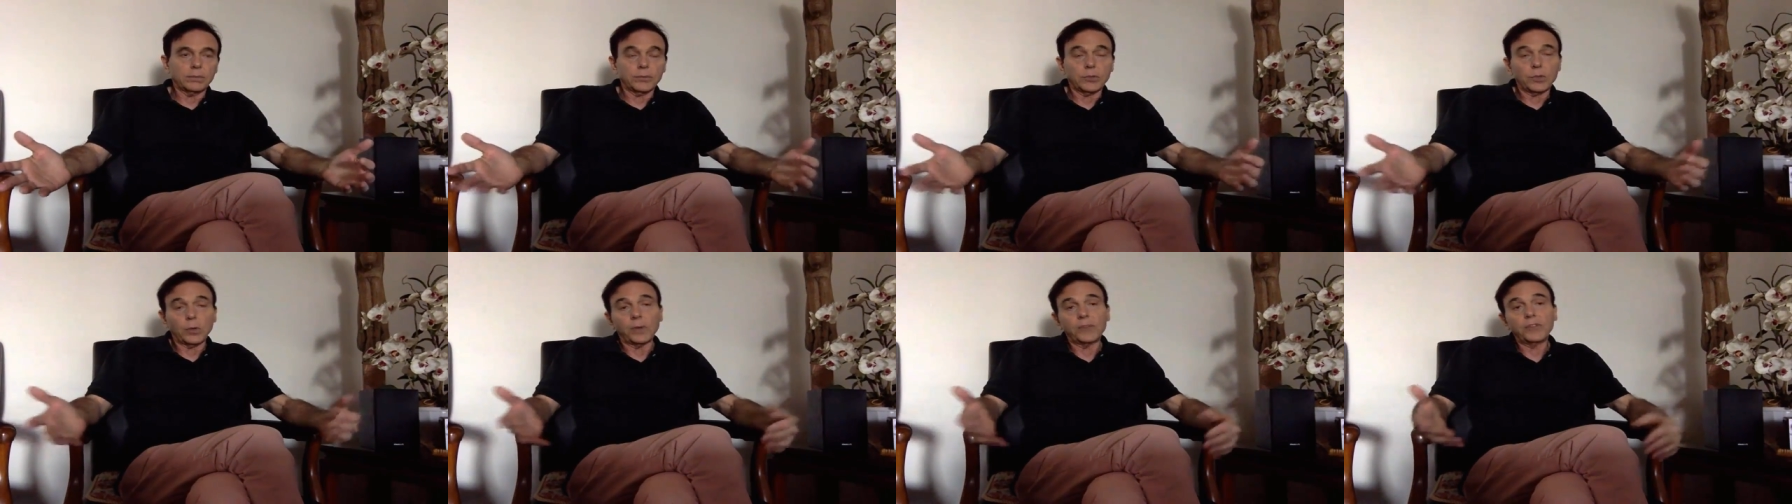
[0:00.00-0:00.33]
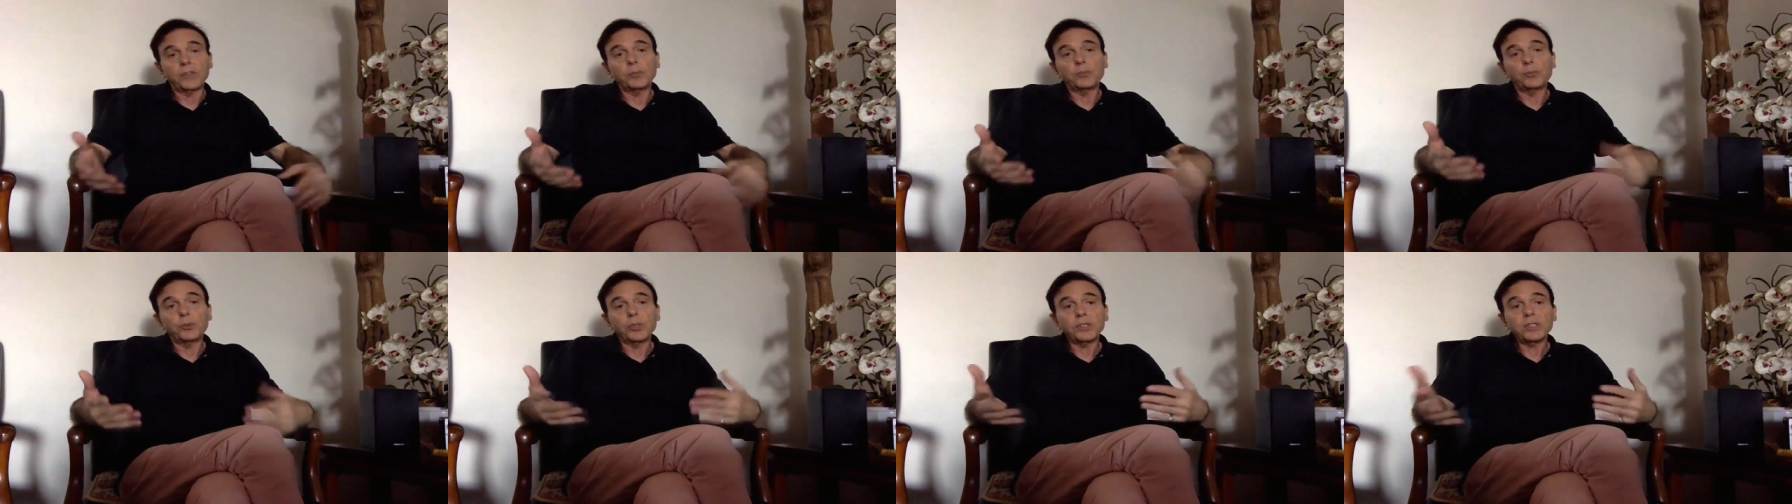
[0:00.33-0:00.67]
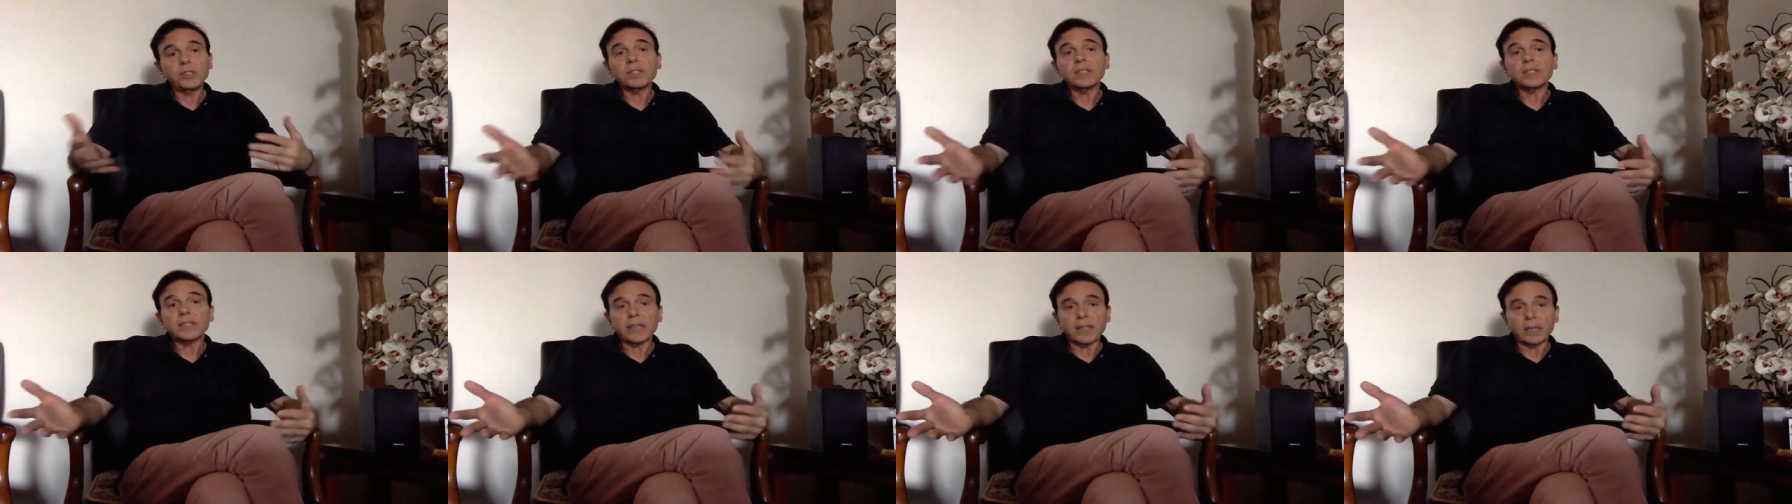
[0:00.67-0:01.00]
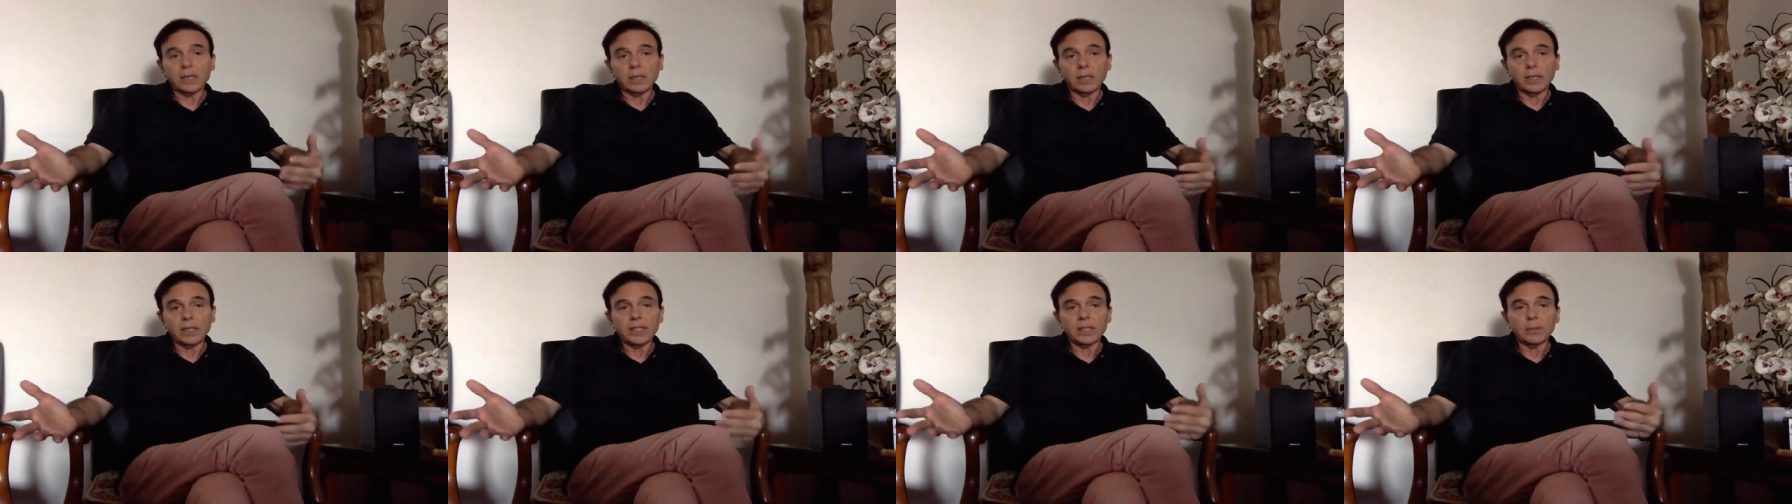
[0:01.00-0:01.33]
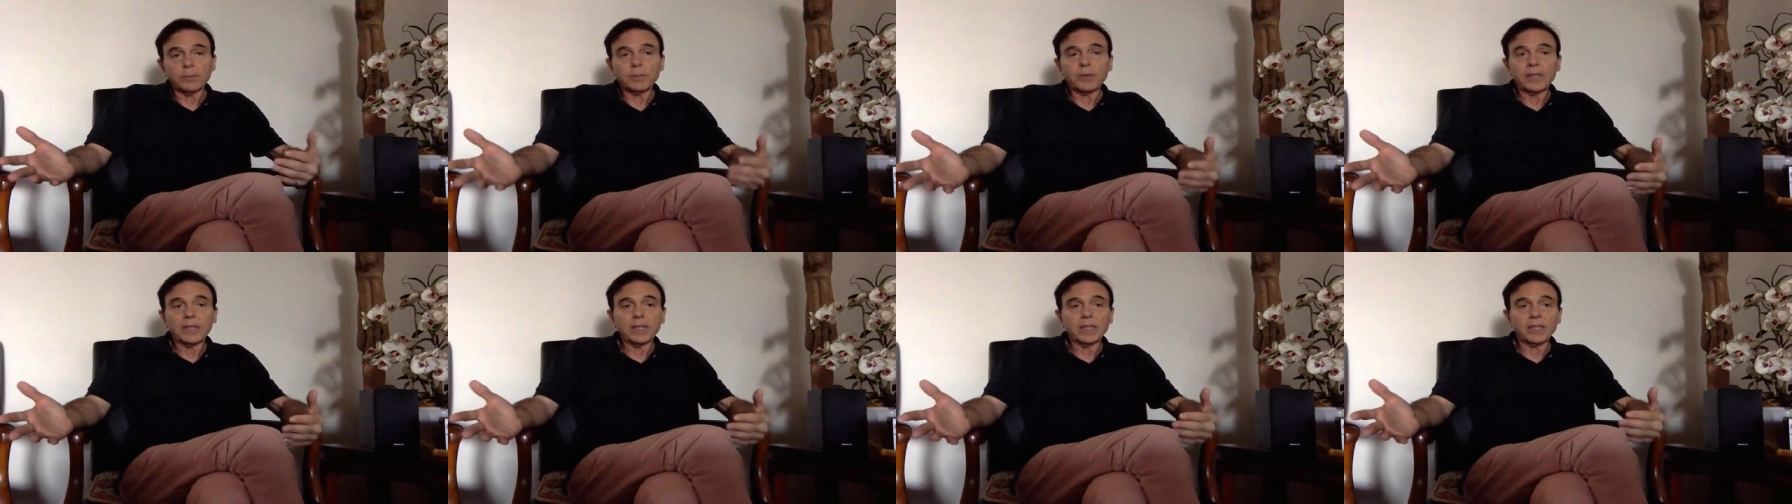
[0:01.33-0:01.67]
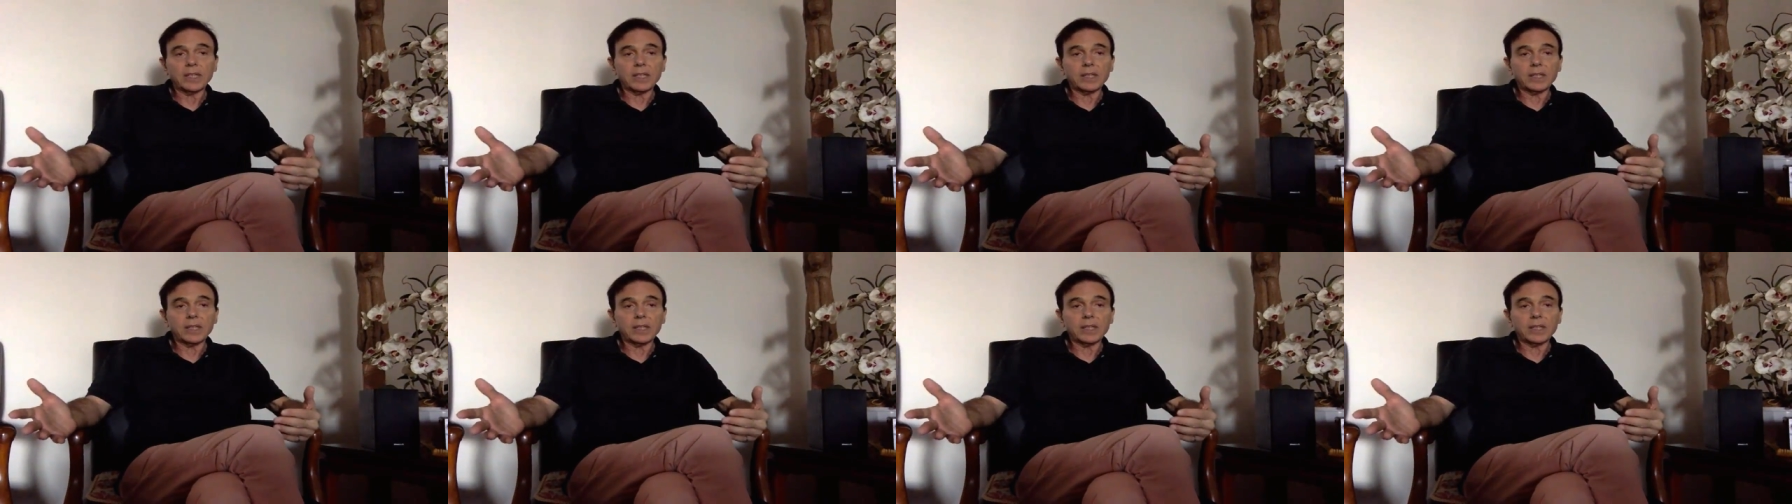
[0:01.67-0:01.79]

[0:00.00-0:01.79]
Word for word: So if you put the cell in a, in